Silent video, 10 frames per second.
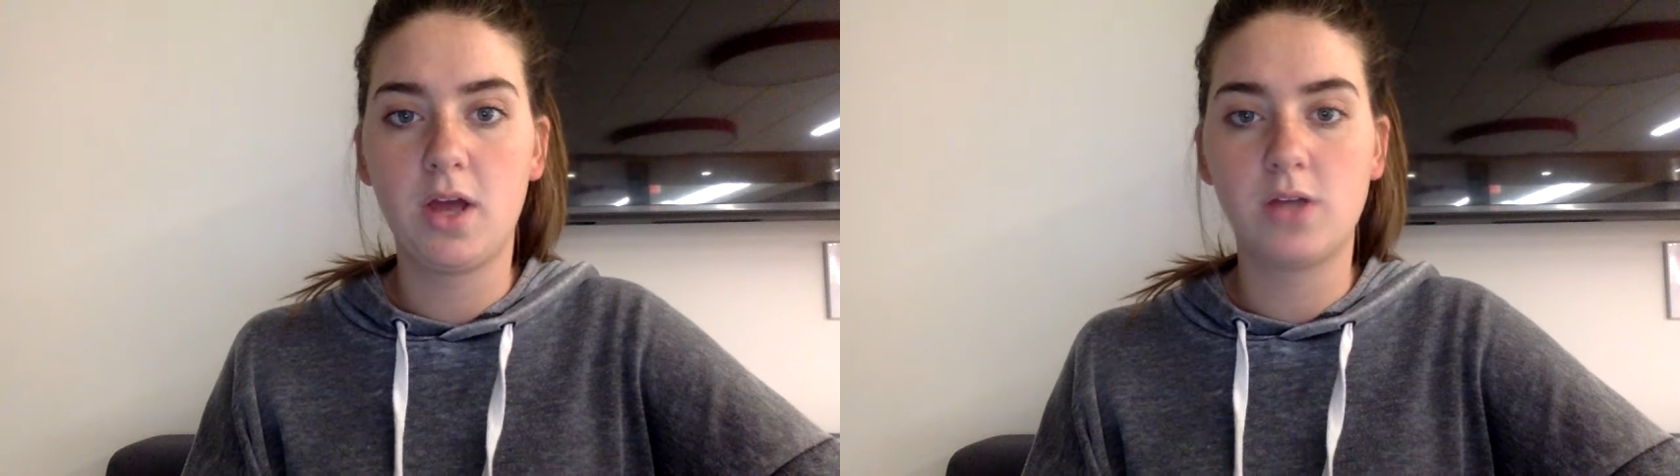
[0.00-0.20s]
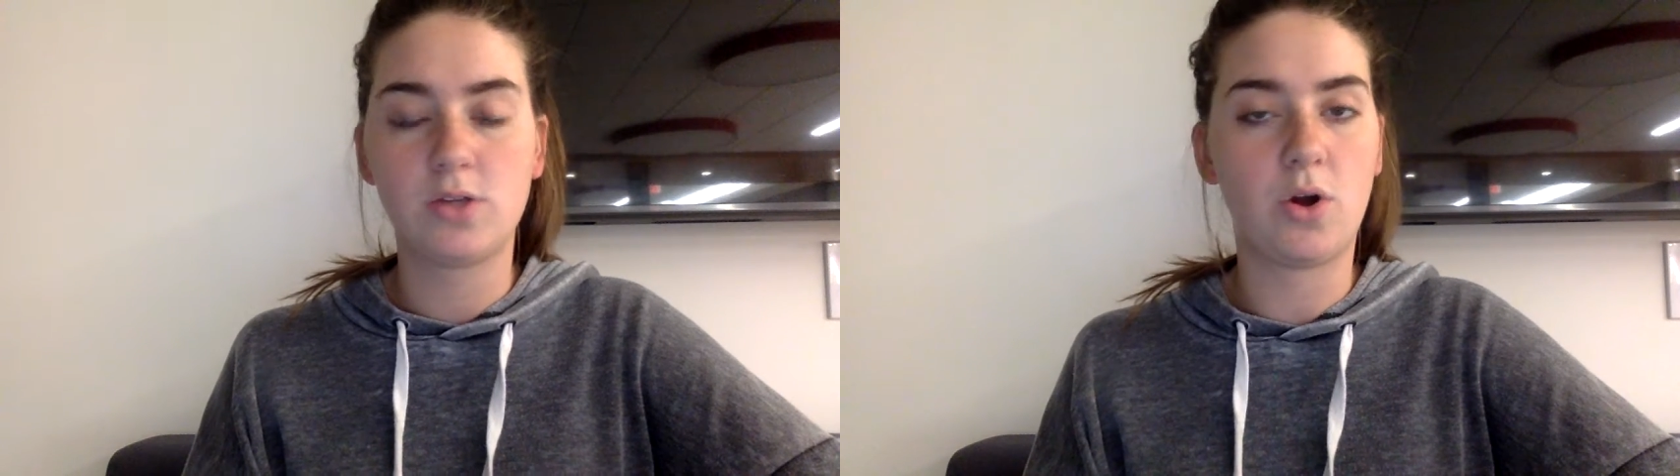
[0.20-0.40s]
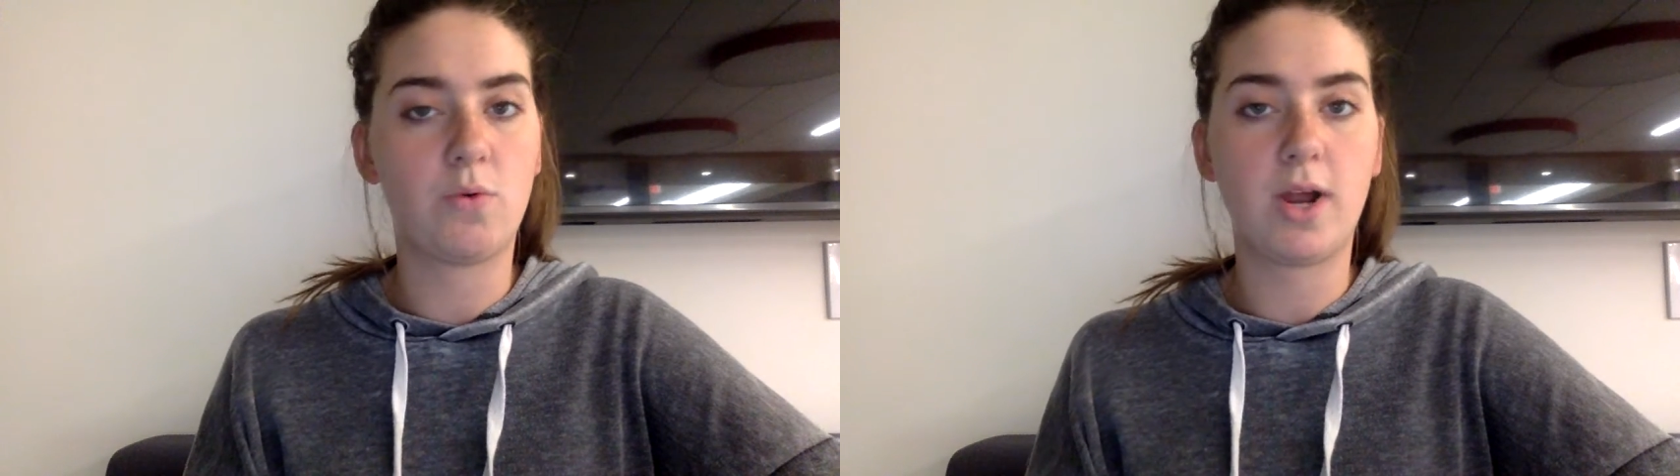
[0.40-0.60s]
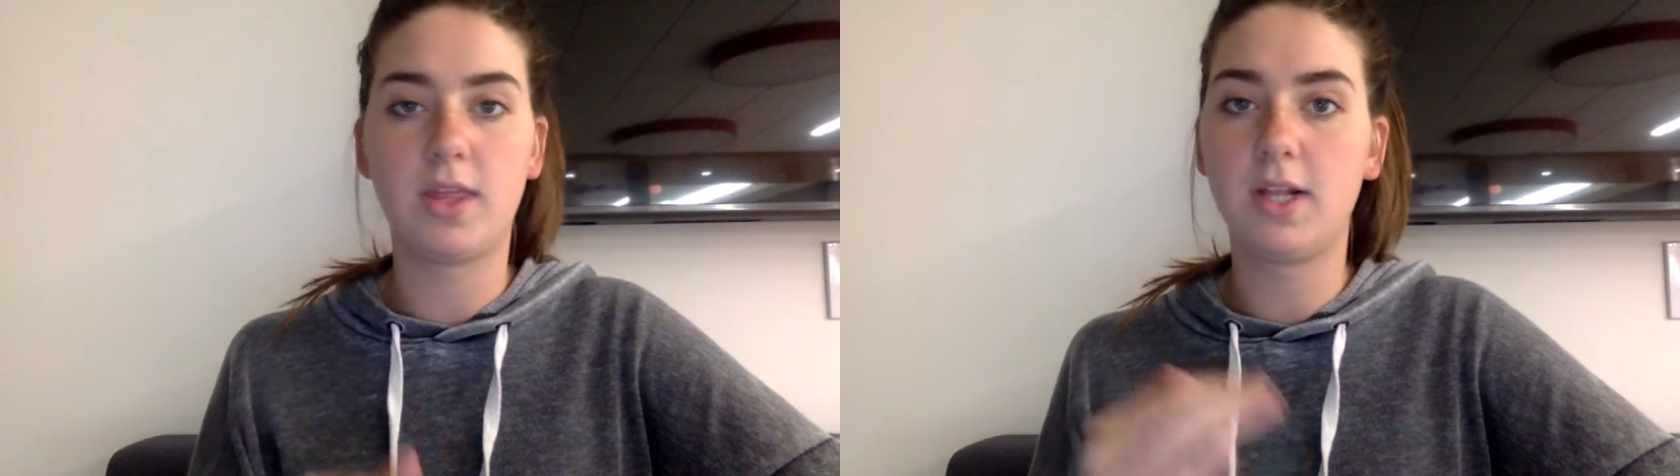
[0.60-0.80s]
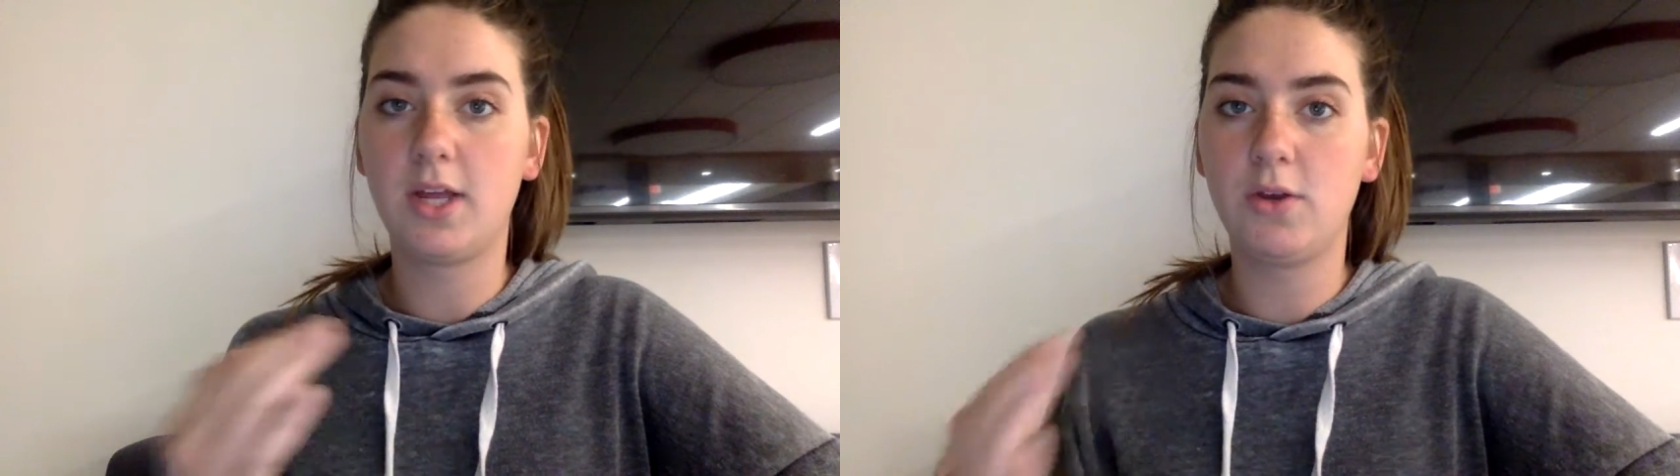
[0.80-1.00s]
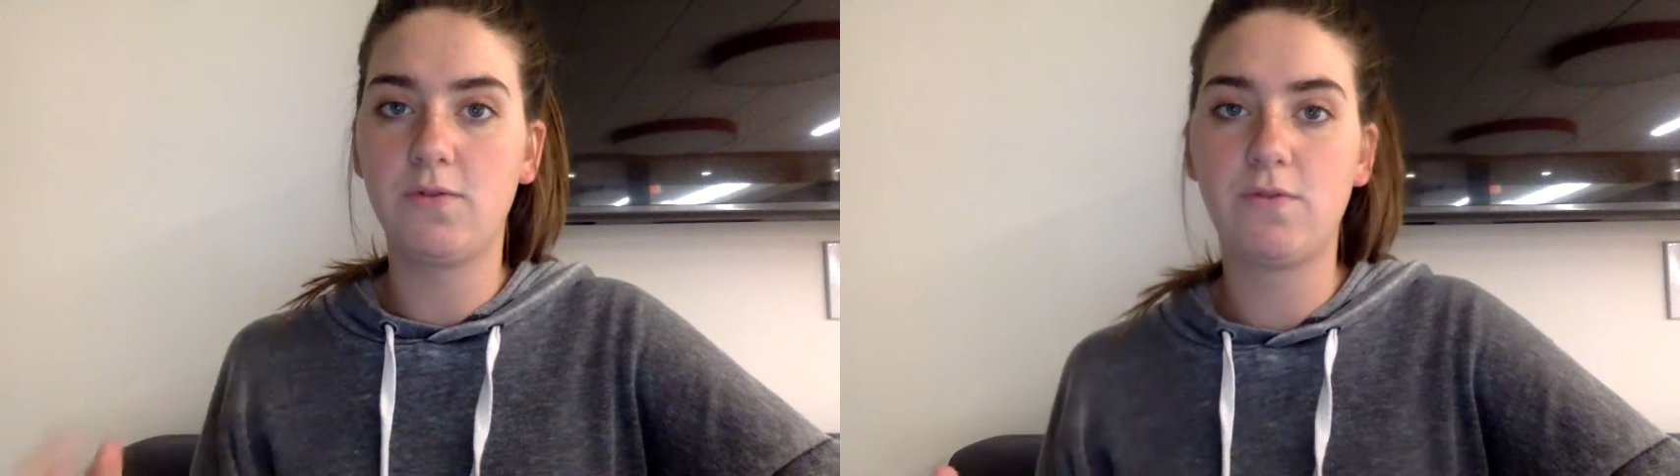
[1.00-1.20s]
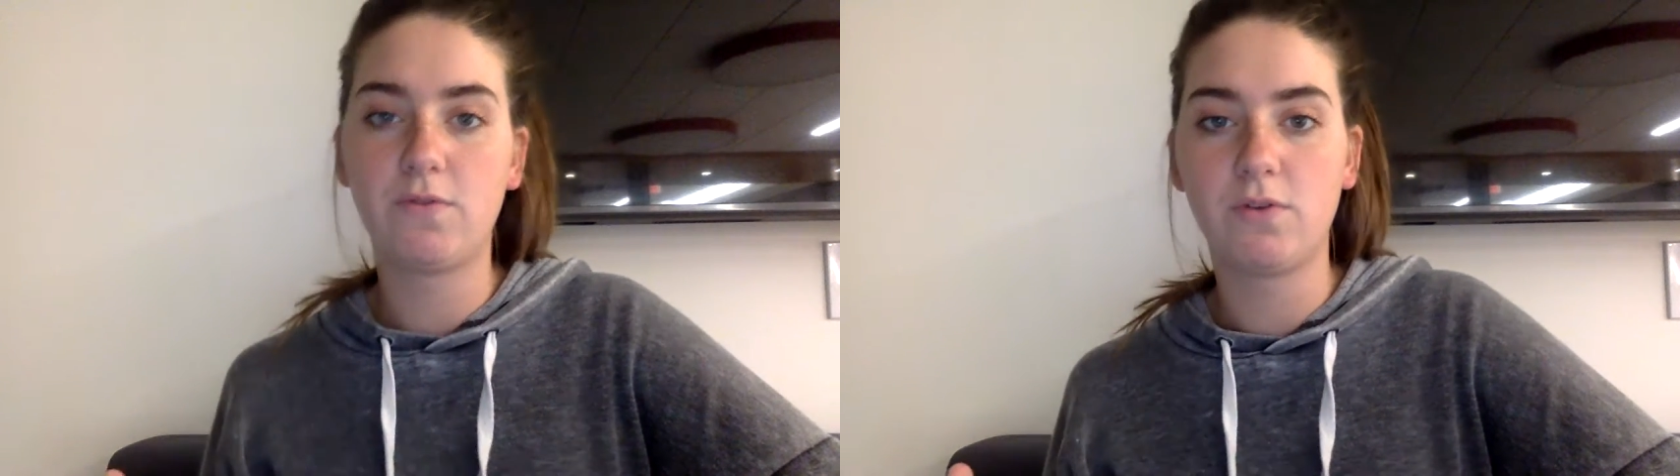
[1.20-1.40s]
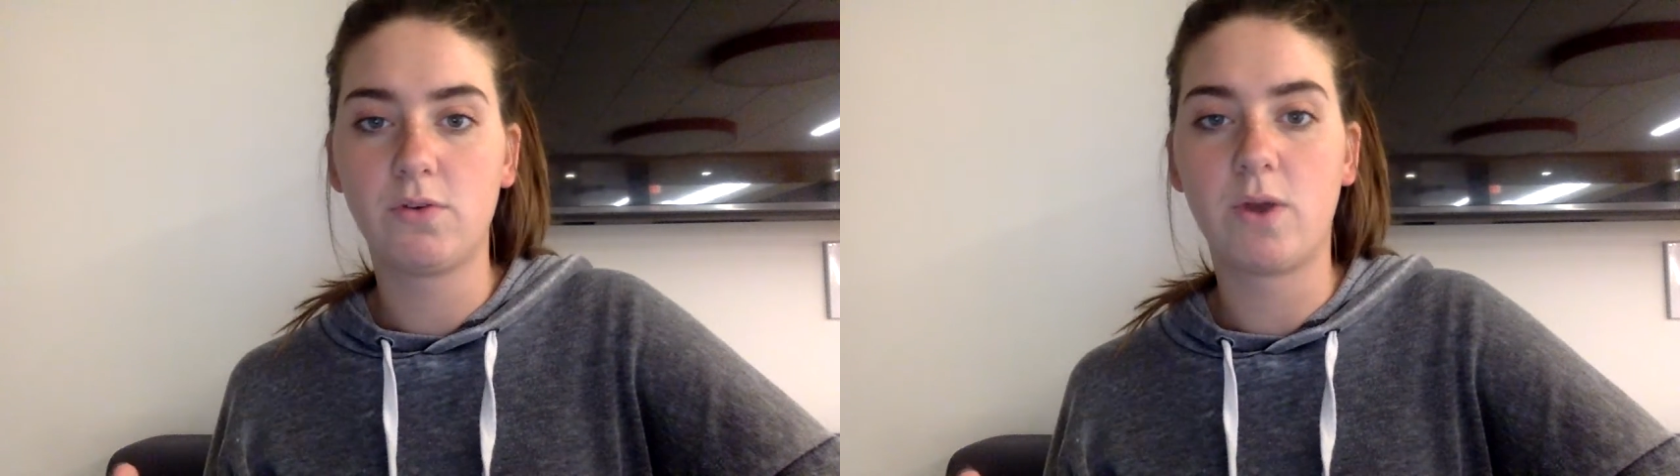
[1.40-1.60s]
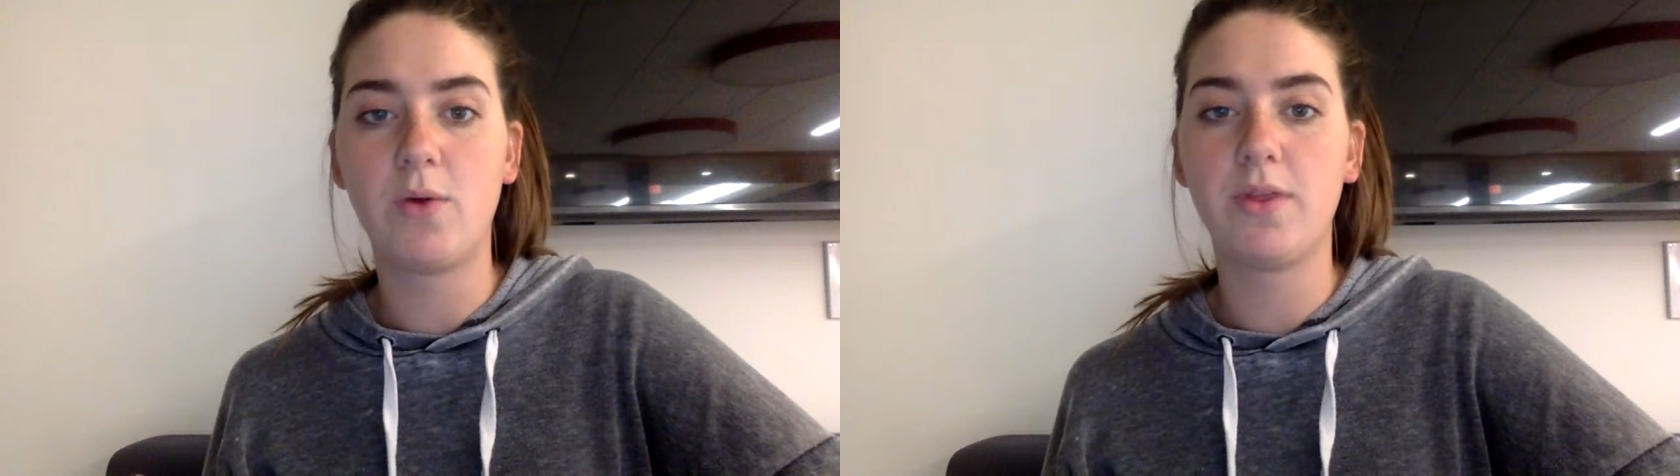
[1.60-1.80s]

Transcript: So write